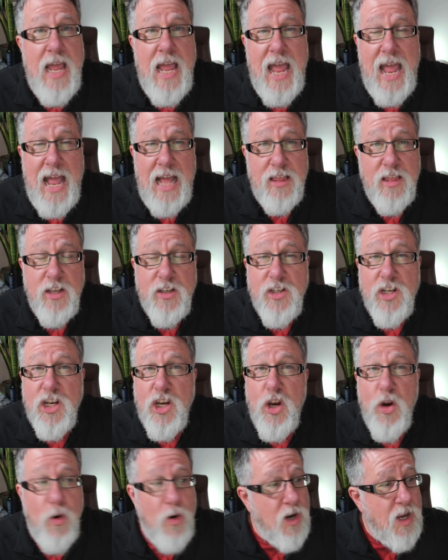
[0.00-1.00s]
And the
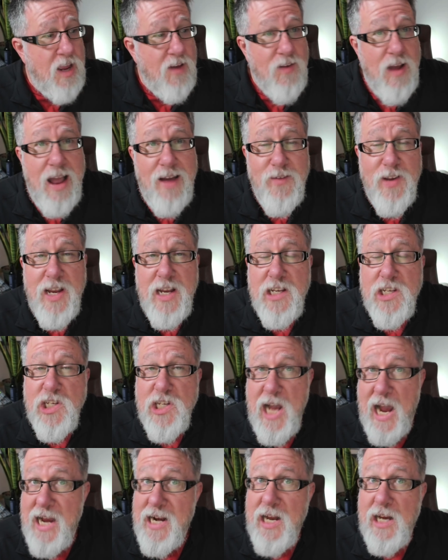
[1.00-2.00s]
security of having a
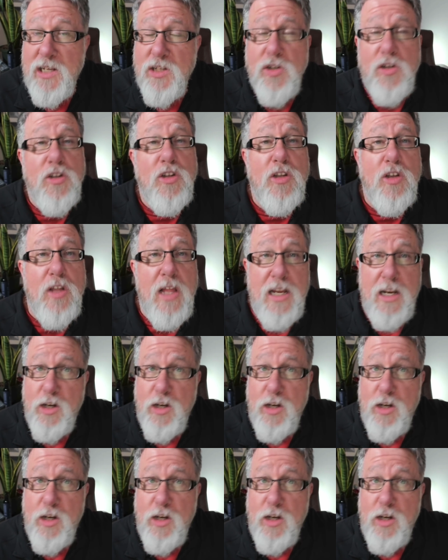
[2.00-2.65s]
side hustle,